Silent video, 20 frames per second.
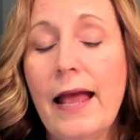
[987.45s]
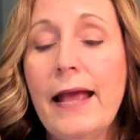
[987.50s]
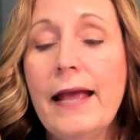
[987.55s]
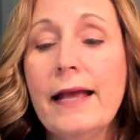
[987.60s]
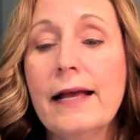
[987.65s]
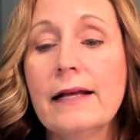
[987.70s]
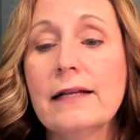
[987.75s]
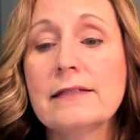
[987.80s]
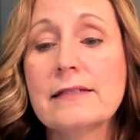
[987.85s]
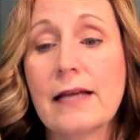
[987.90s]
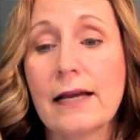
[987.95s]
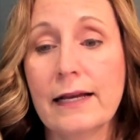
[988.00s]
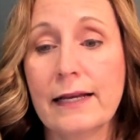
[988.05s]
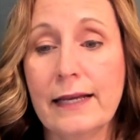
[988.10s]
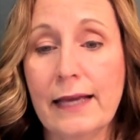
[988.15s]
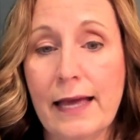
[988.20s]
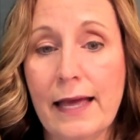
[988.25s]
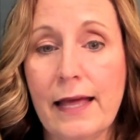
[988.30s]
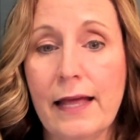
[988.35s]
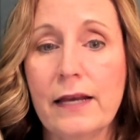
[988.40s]
and
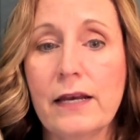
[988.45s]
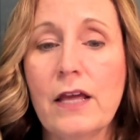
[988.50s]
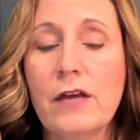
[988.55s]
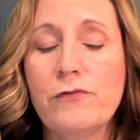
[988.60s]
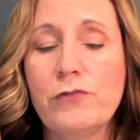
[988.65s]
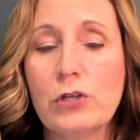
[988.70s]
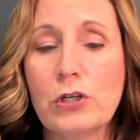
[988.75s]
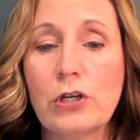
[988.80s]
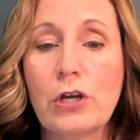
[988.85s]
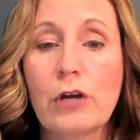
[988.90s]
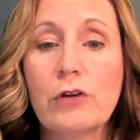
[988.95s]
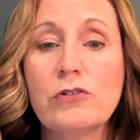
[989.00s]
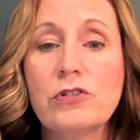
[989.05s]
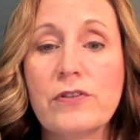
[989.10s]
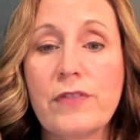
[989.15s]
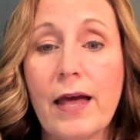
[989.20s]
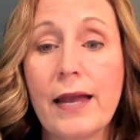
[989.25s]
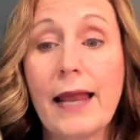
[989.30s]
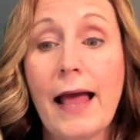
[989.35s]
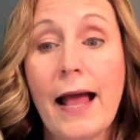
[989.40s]
again, if you go to
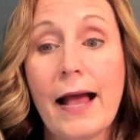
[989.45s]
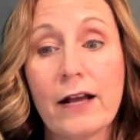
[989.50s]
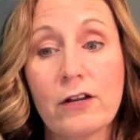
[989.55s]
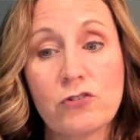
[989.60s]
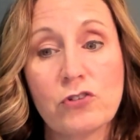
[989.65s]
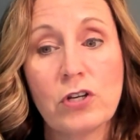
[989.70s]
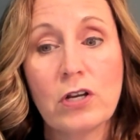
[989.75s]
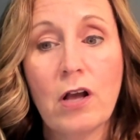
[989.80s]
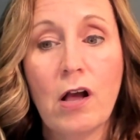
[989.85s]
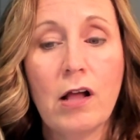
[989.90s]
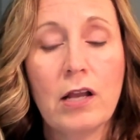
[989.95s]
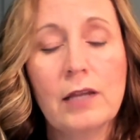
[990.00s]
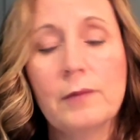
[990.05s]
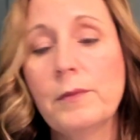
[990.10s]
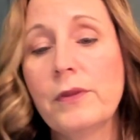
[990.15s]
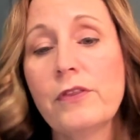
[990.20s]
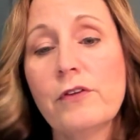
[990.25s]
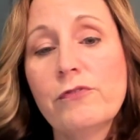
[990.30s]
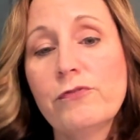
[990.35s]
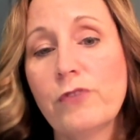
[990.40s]
that action column
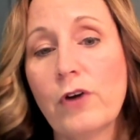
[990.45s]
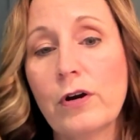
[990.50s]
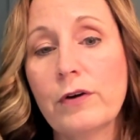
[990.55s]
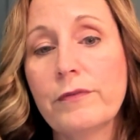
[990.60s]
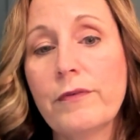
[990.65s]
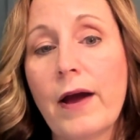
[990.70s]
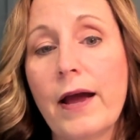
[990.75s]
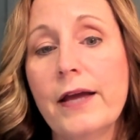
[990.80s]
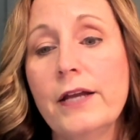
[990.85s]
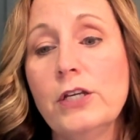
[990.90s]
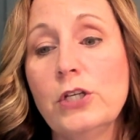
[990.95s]
in the far right,